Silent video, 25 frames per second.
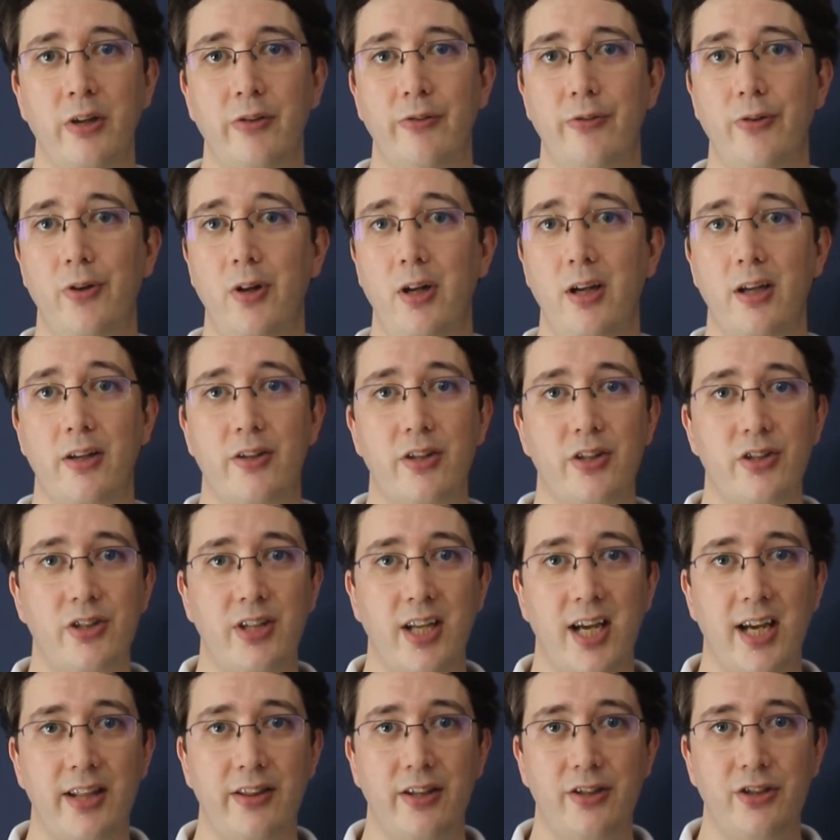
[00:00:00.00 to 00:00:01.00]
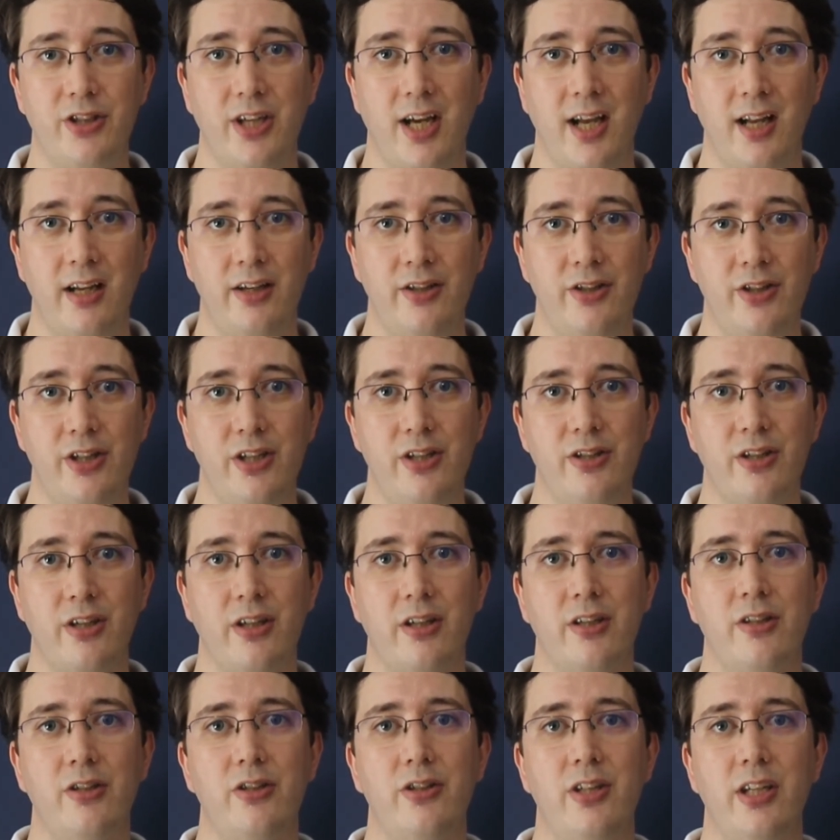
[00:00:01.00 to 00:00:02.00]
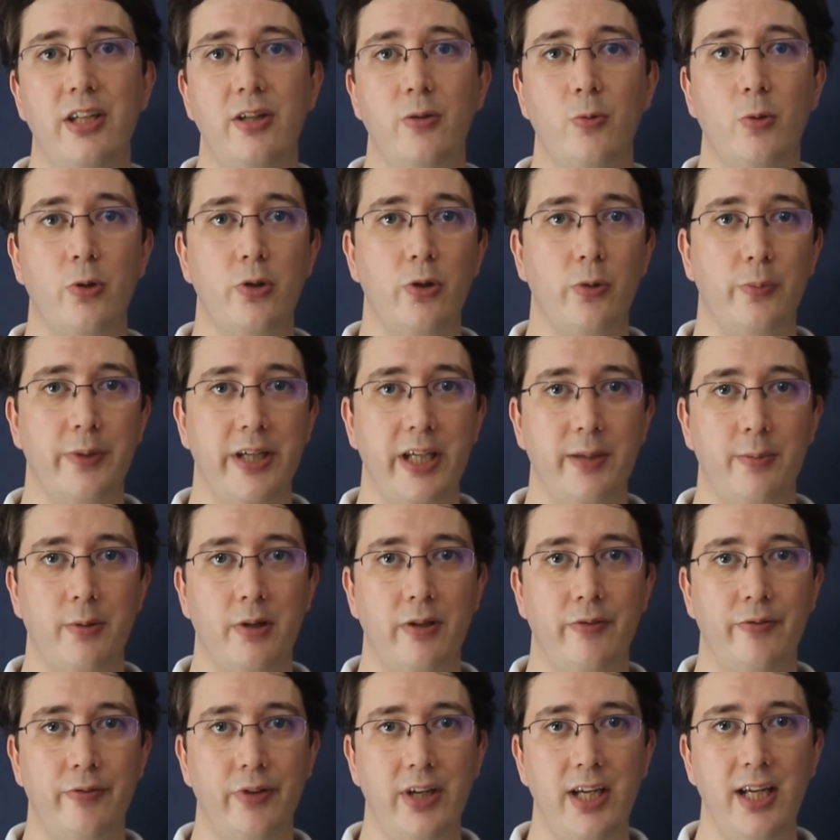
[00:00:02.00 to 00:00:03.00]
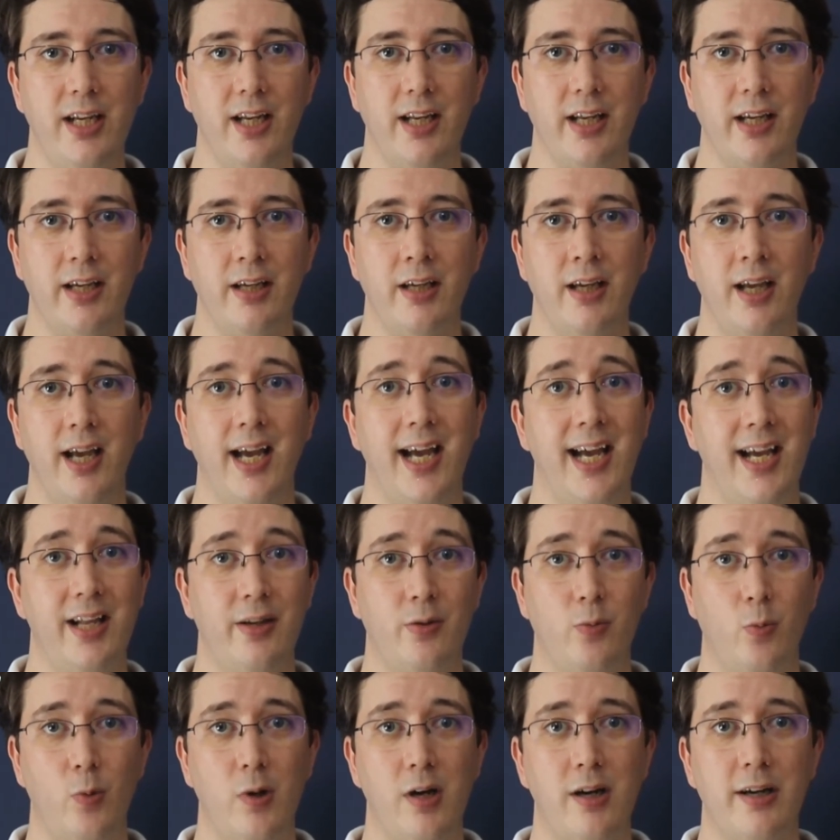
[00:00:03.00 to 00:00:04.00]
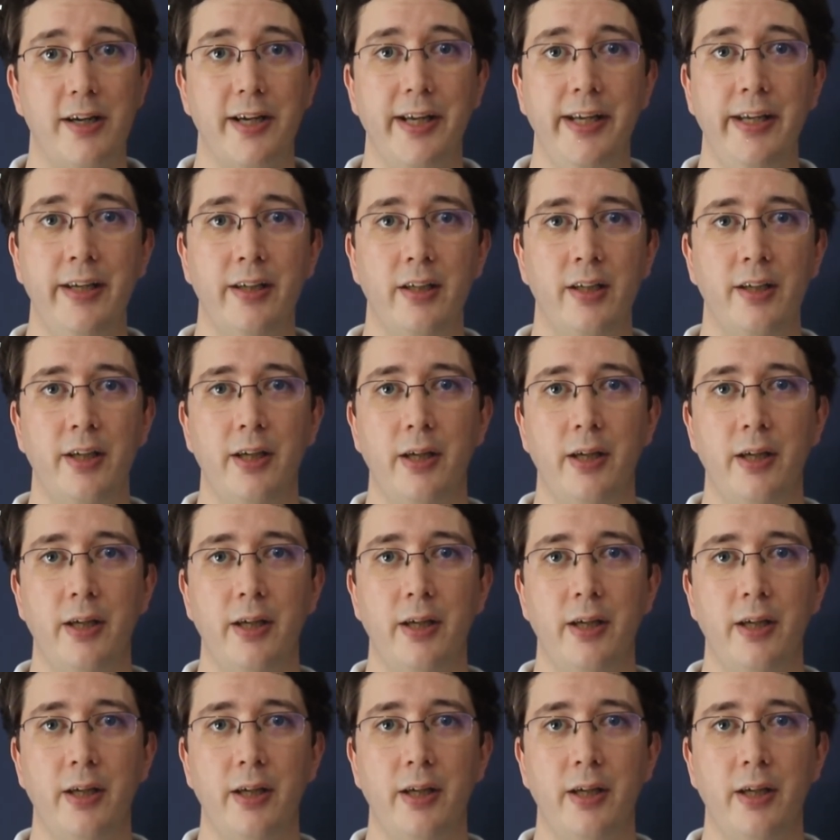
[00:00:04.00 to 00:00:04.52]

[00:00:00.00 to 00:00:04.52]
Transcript: fully understand the challenges and consider what your people are feeling and why